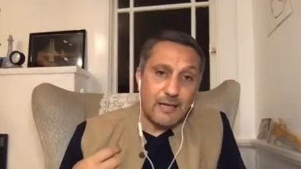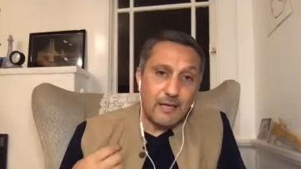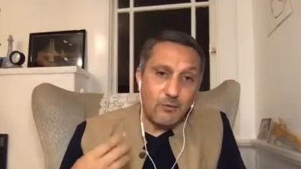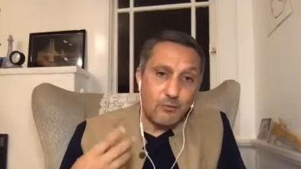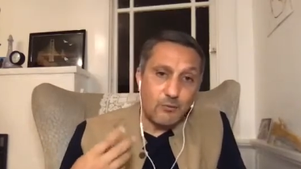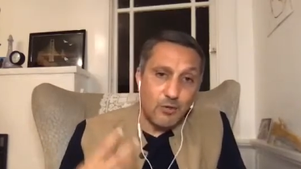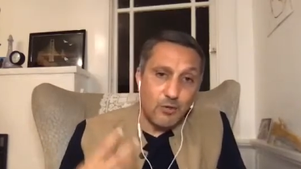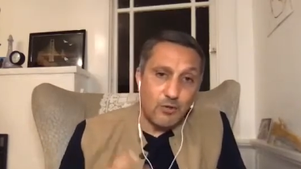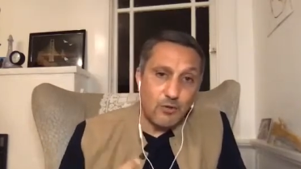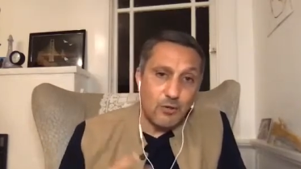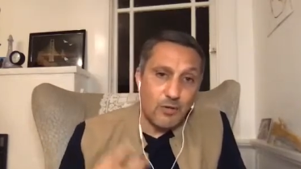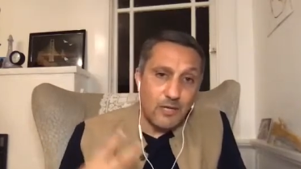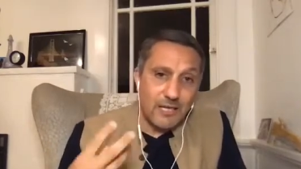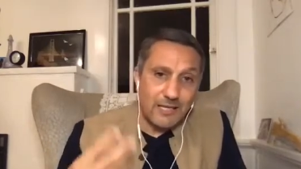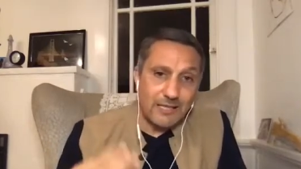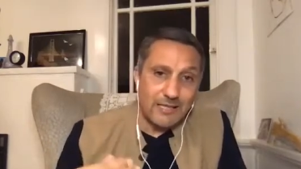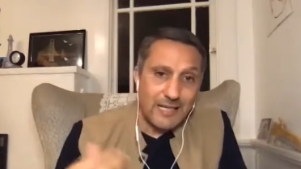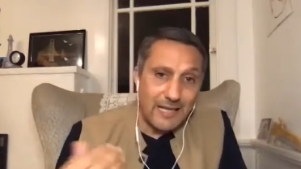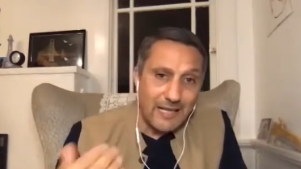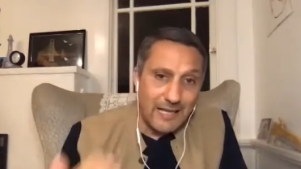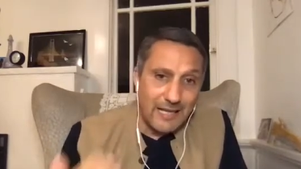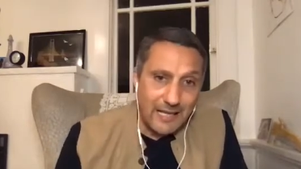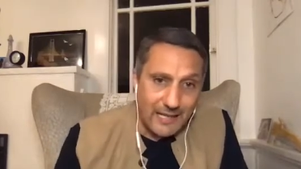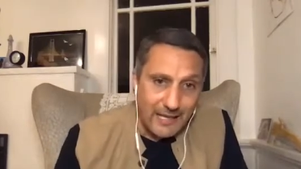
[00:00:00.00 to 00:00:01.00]
we should not
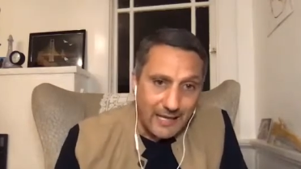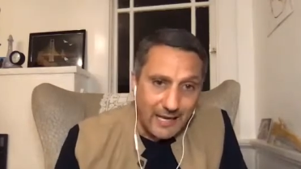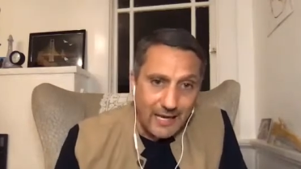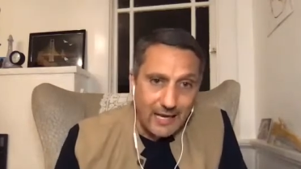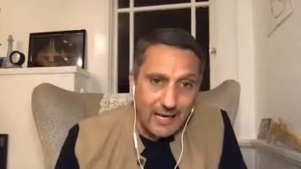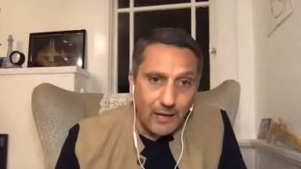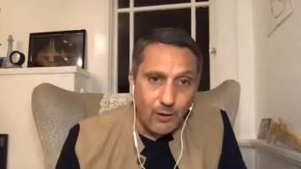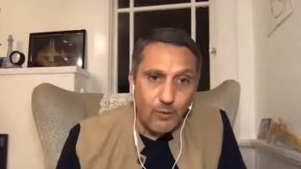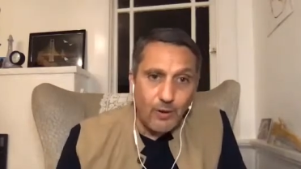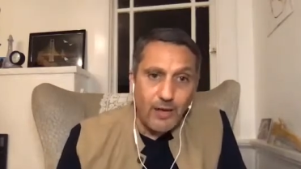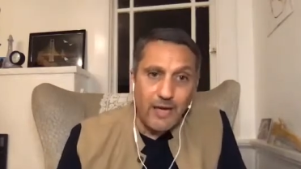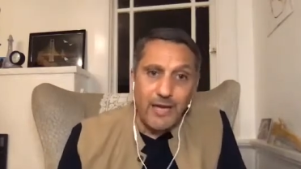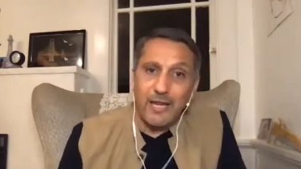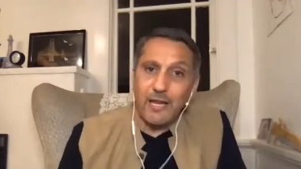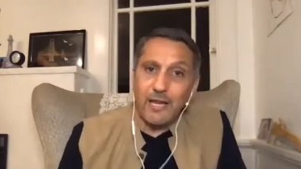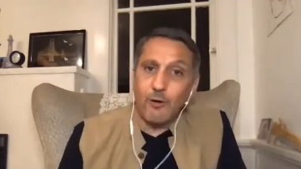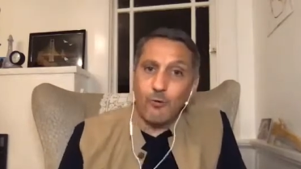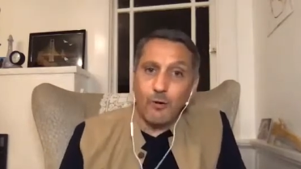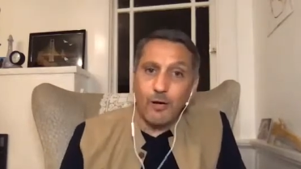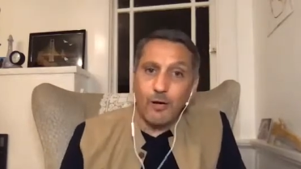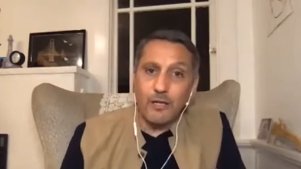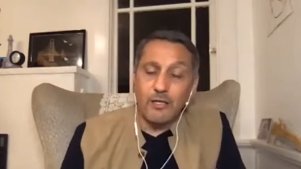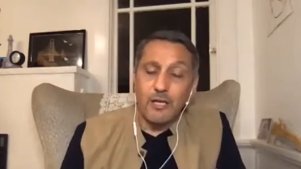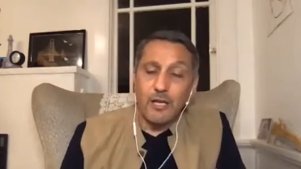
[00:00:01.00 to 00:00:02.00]
allow
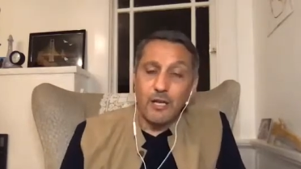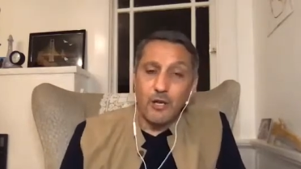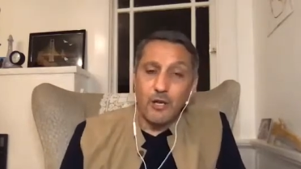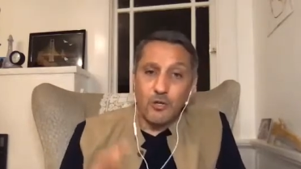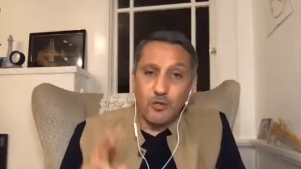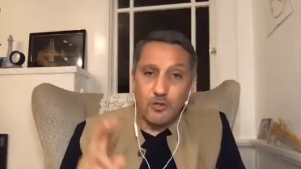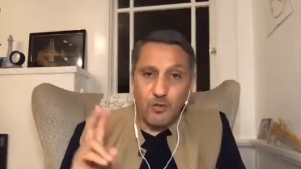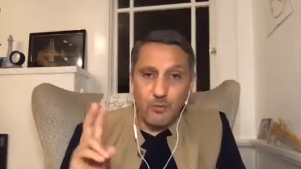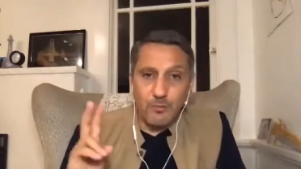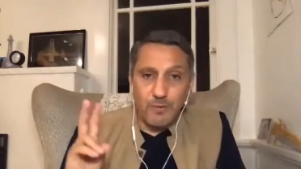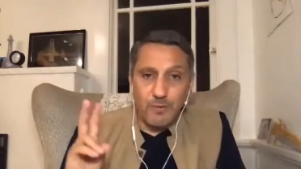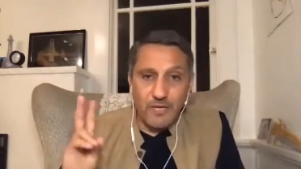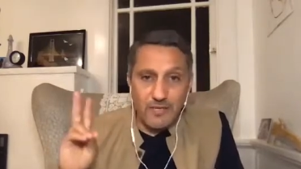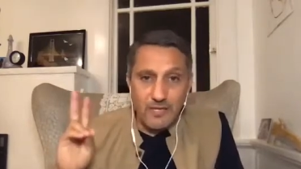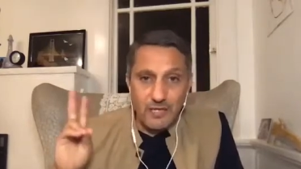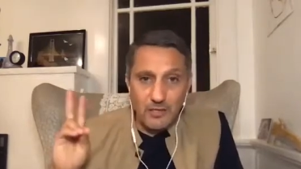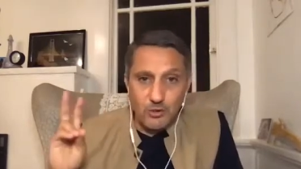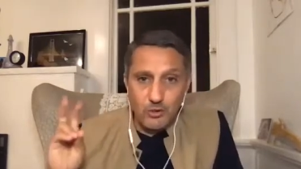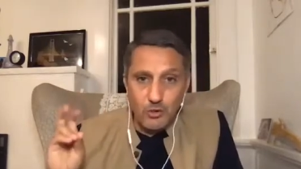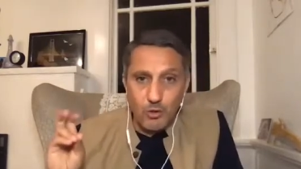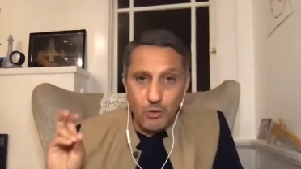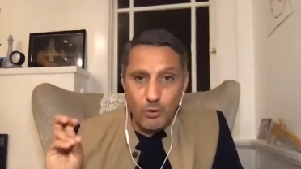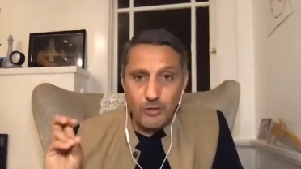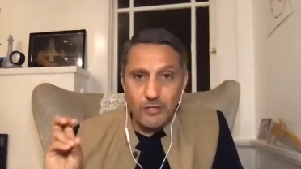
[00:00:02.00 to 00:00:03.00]
anyone to be the
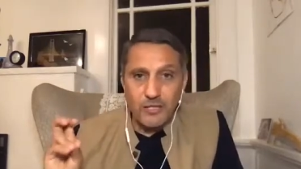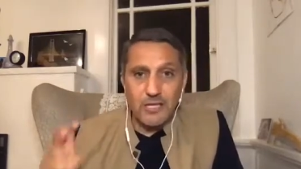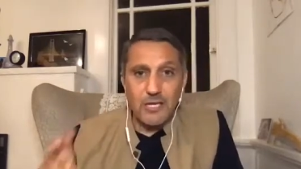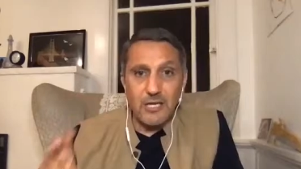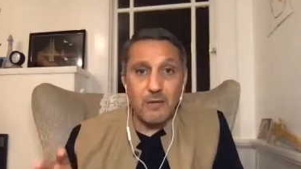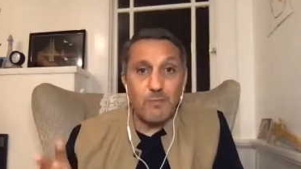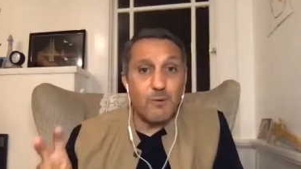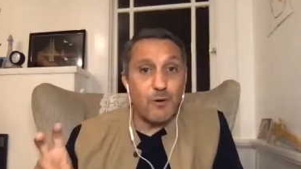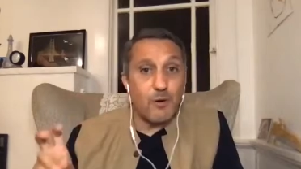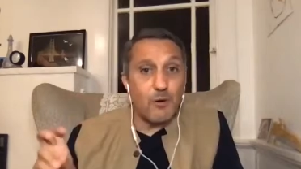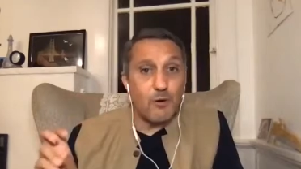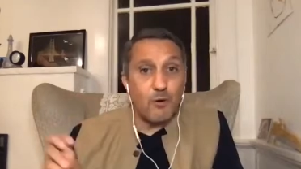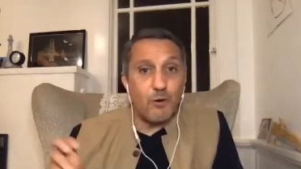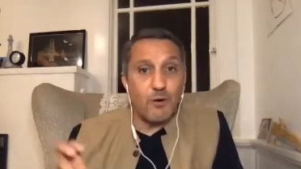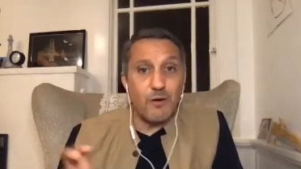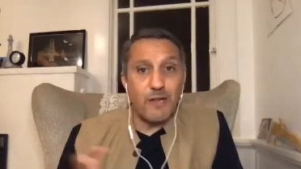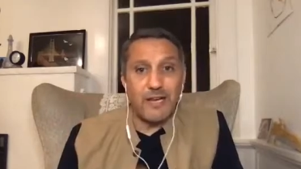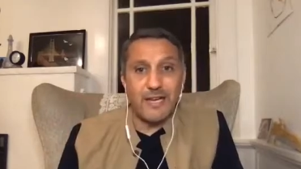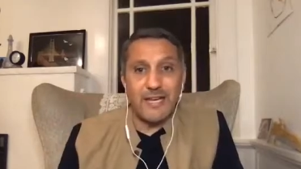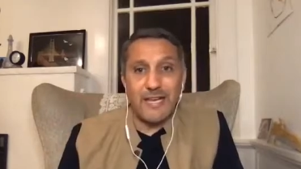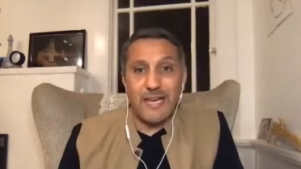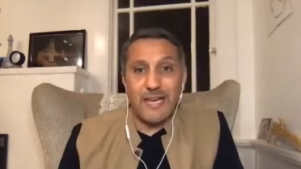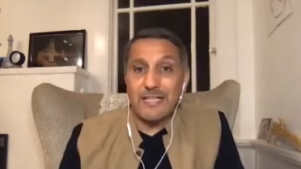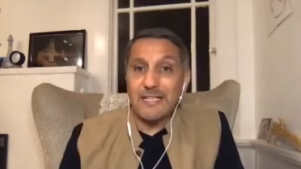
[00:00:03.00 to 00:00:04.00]
doorkeeper or the
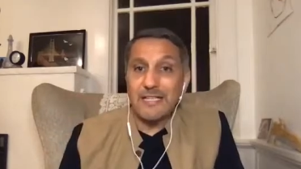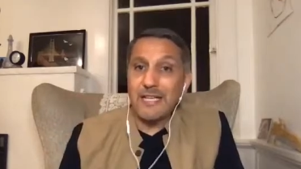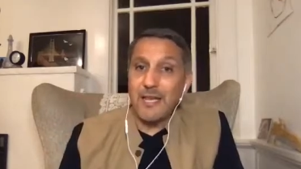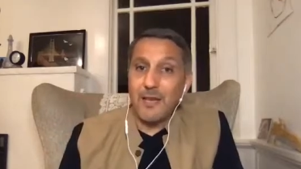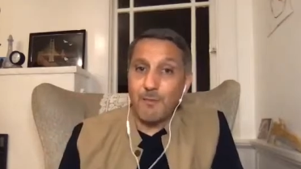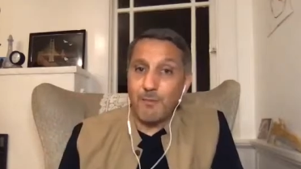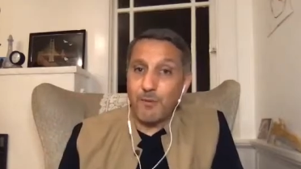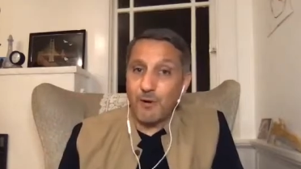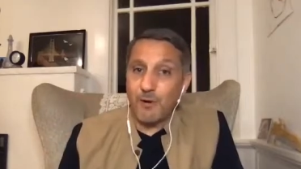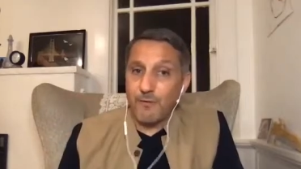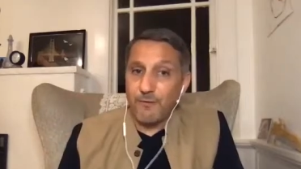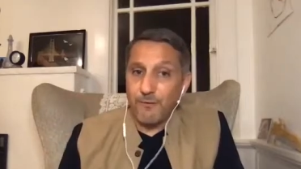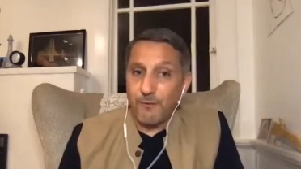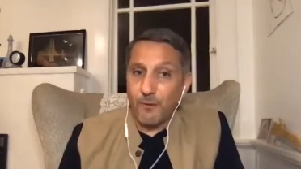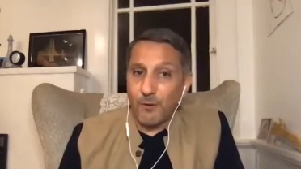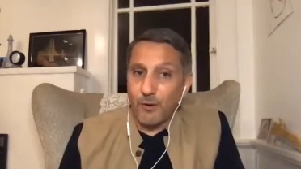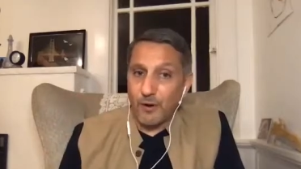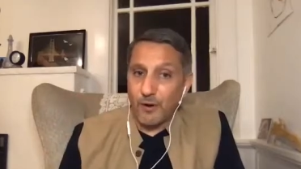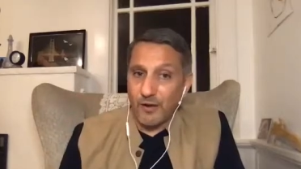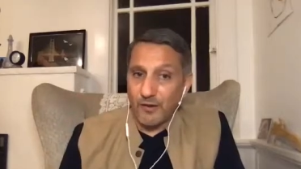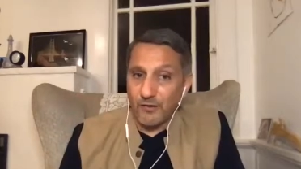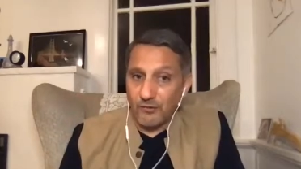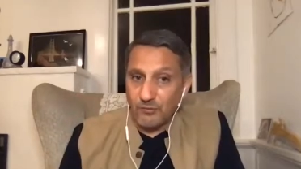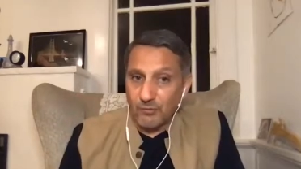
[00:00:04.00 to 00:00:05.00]
gatekeeper
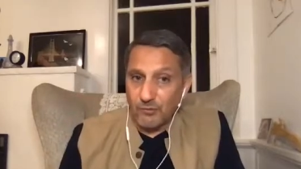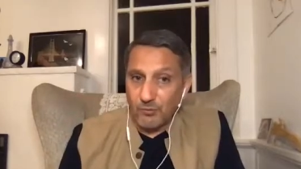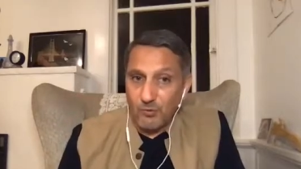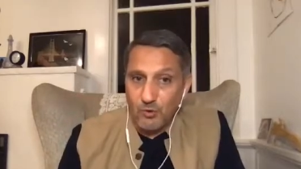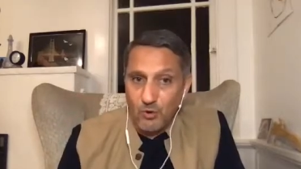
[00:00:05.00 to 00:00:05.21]
for us.